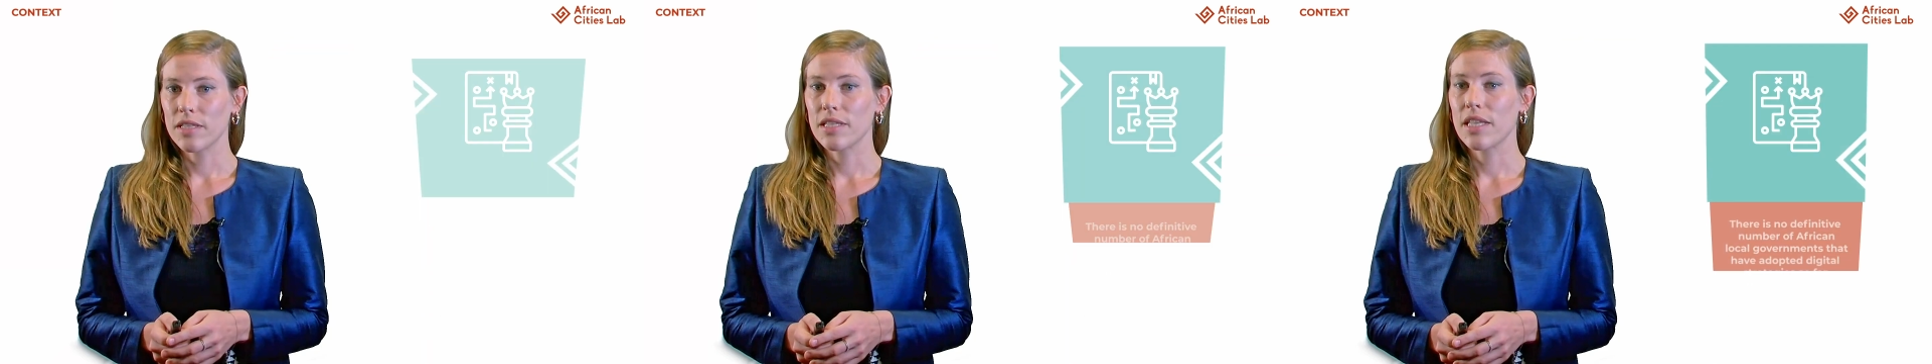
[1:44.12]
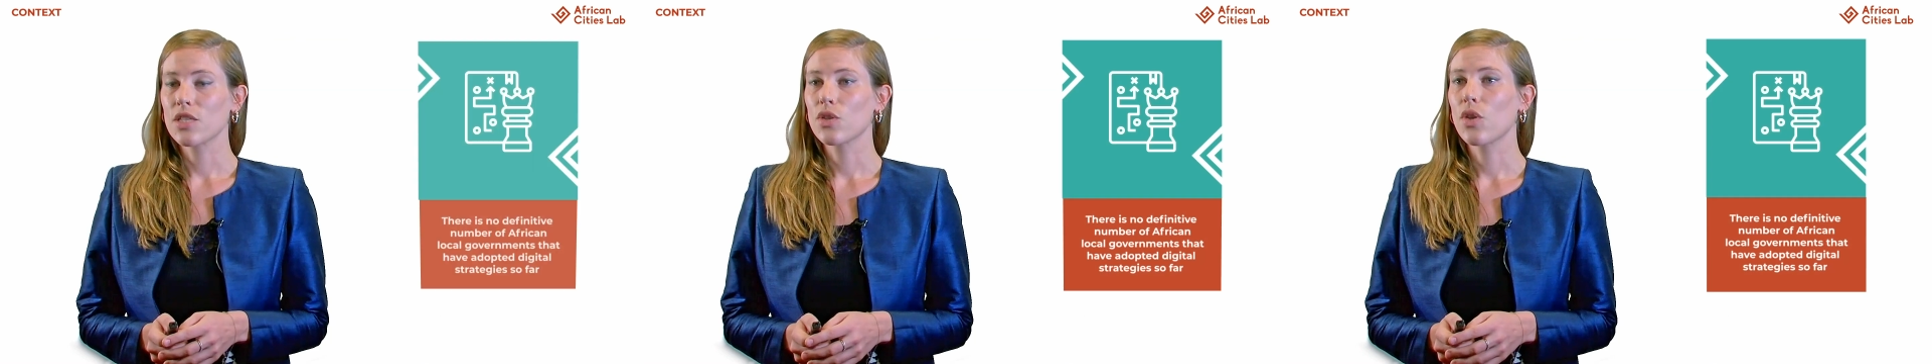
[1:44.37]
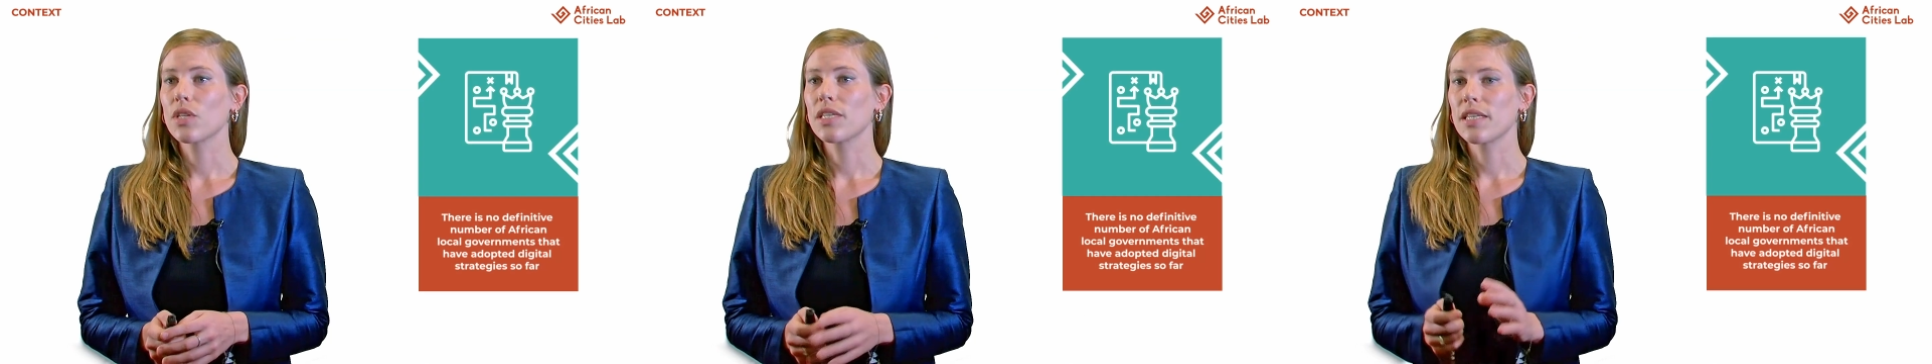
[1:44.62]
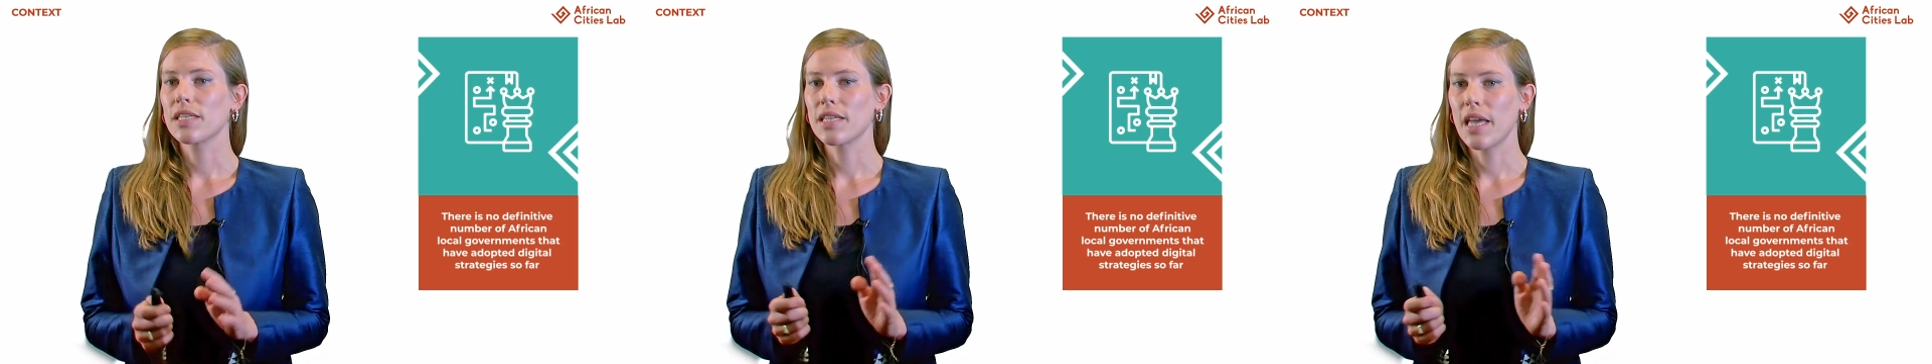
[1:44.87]
there's not
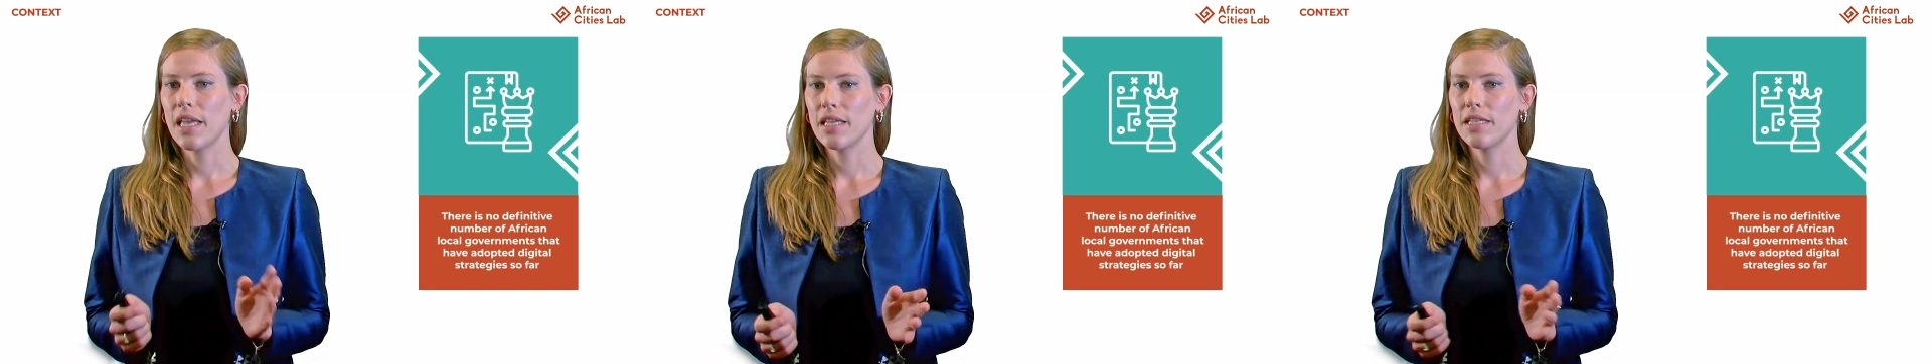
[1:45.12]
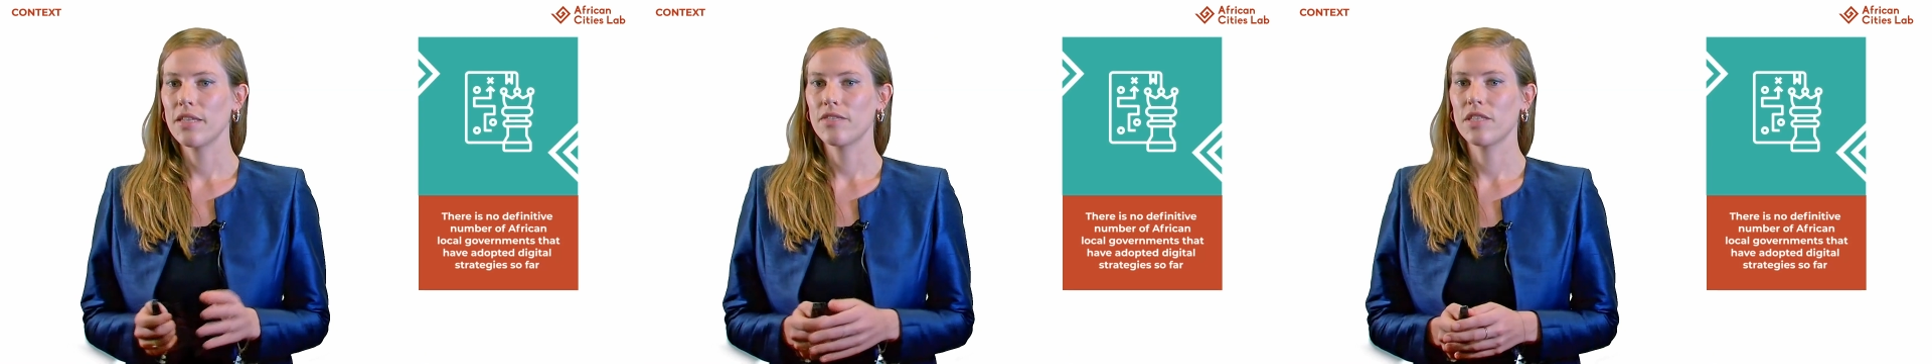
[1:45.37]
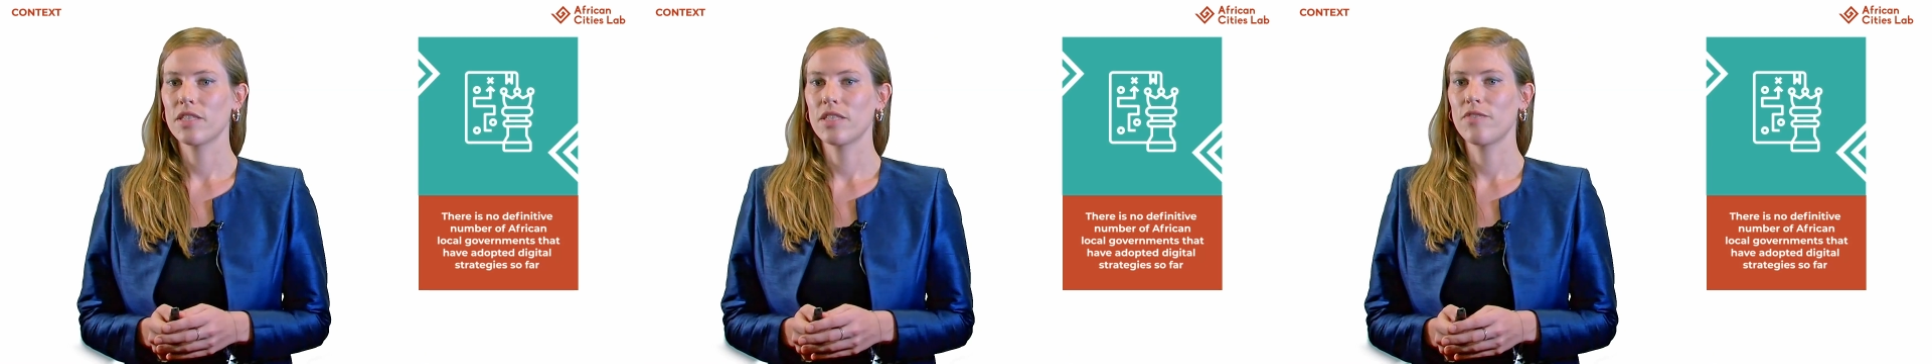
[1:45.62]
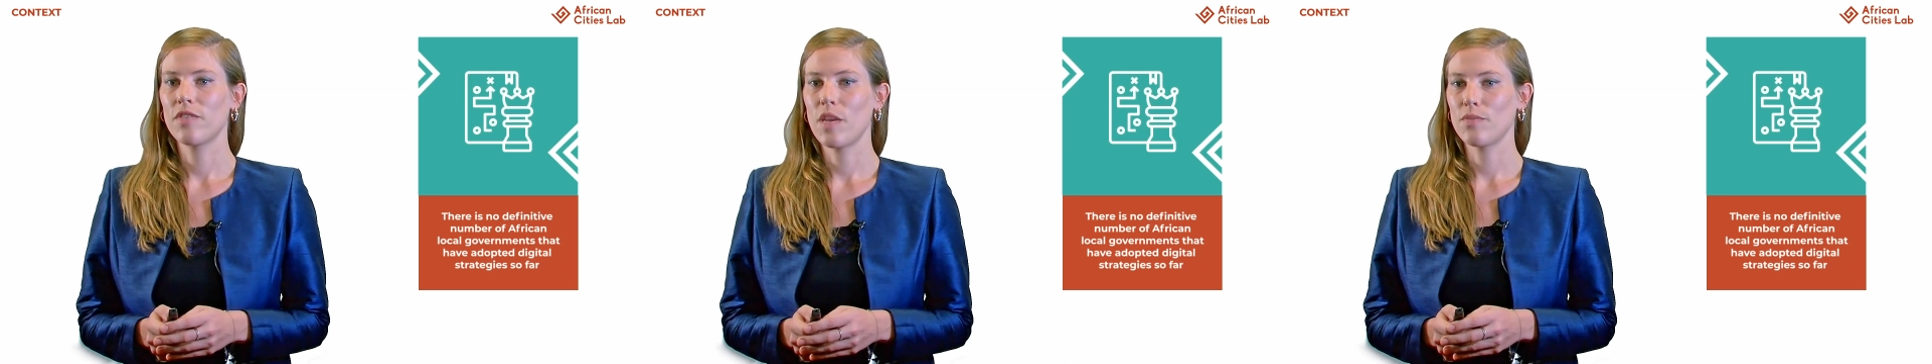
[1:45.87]
yet any
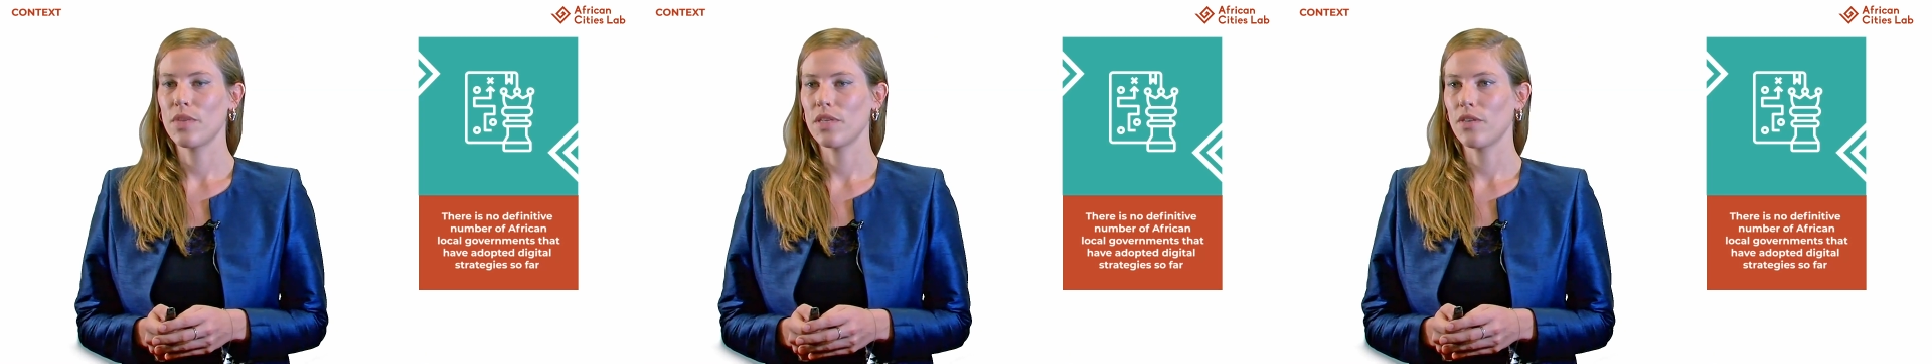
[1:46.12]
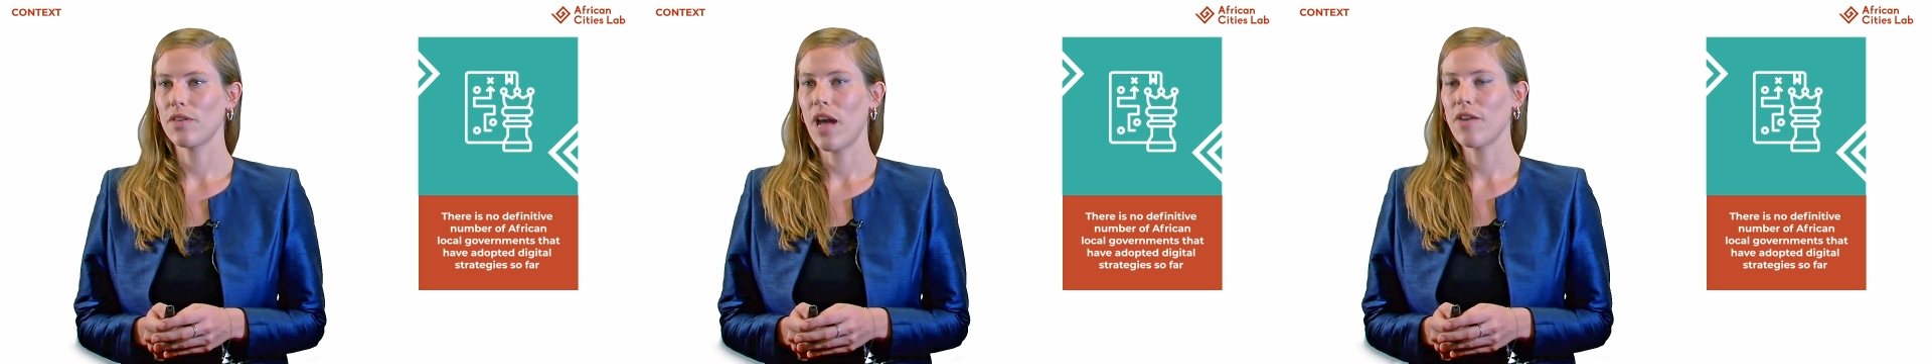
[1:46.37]
definitive number of